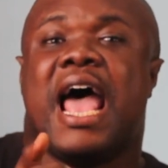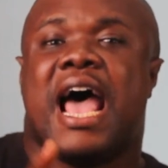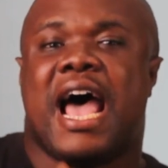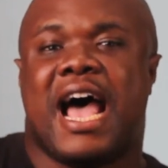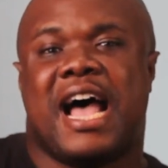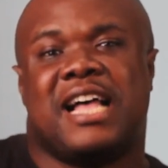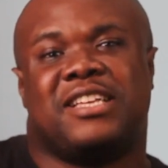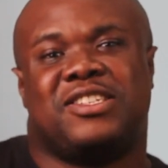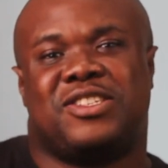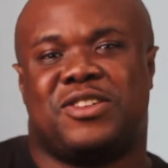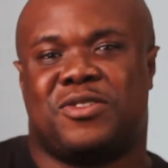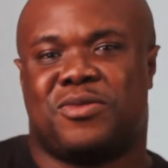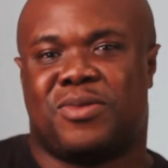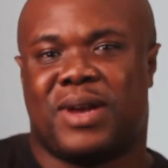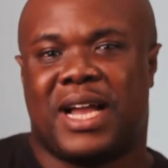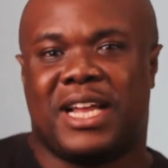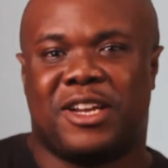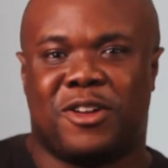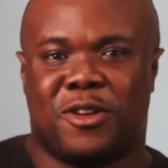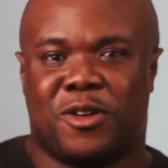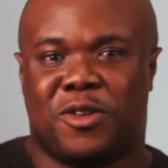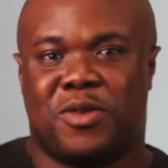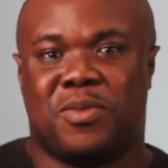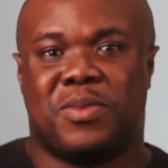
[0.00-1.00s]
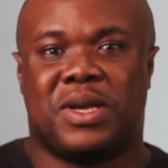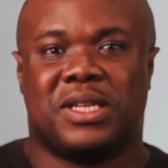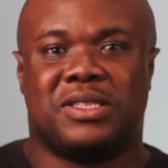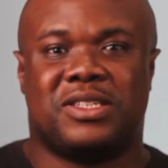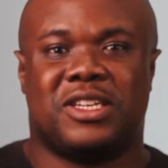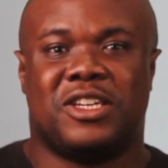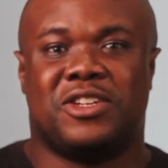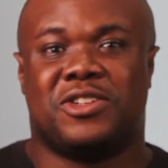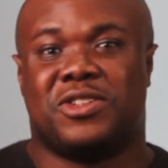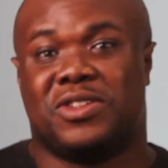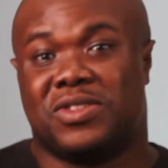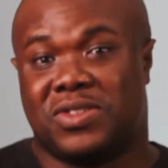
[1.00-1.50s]
has the right
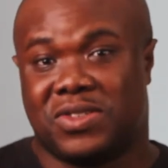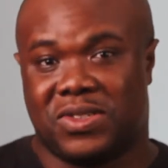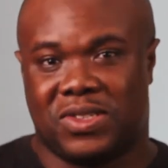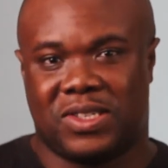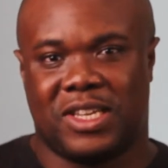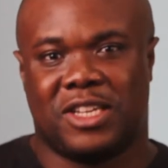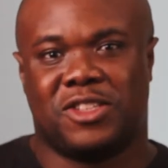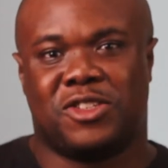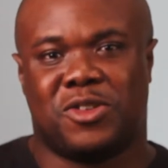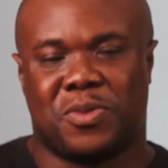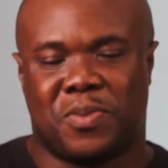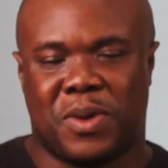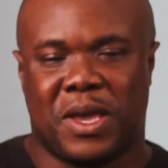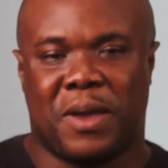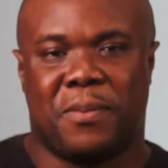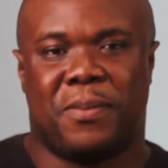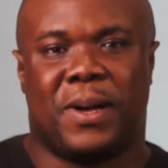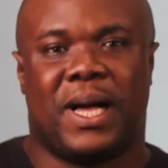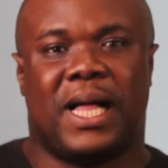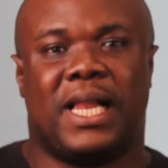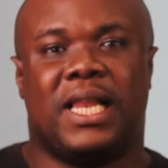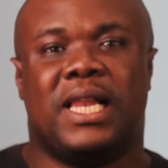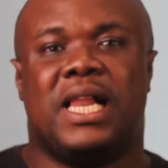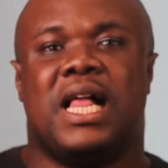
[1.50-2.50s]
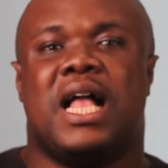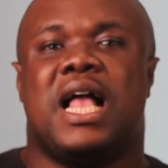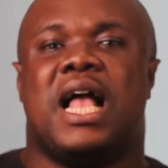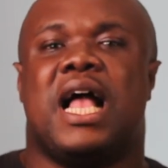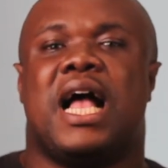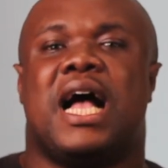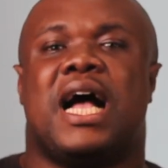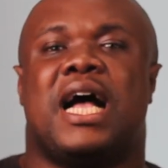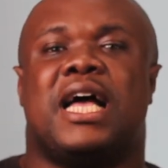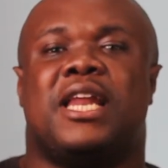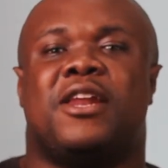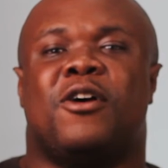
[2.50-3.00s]
documentation to send to PayPal.
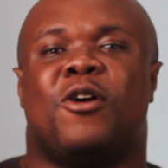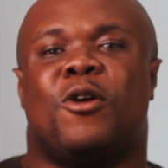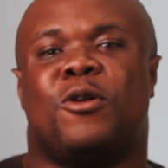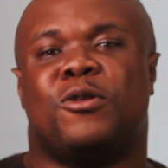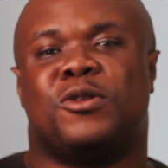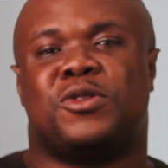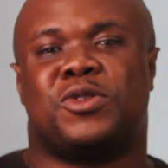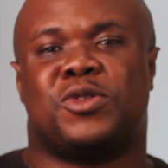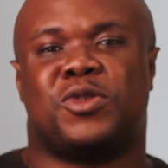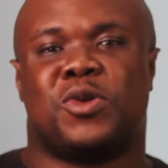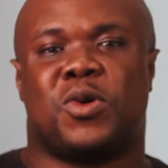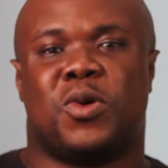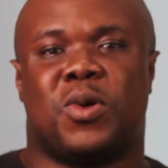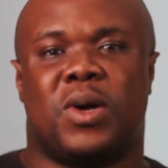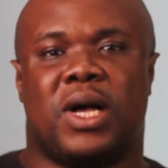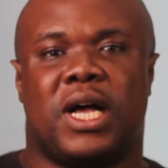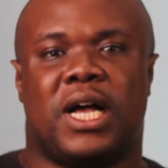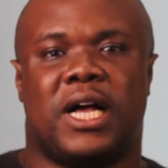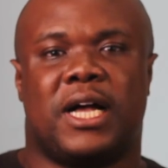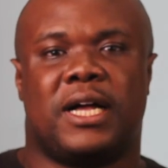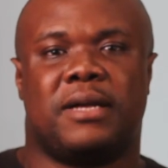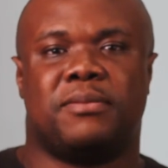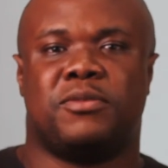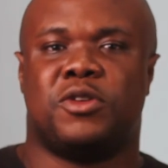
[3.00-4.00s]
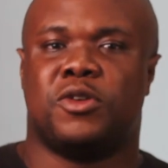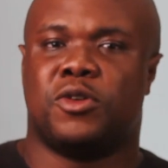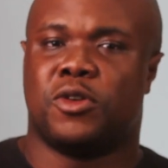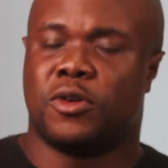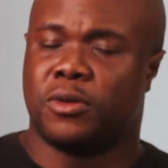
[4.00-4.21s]
And also,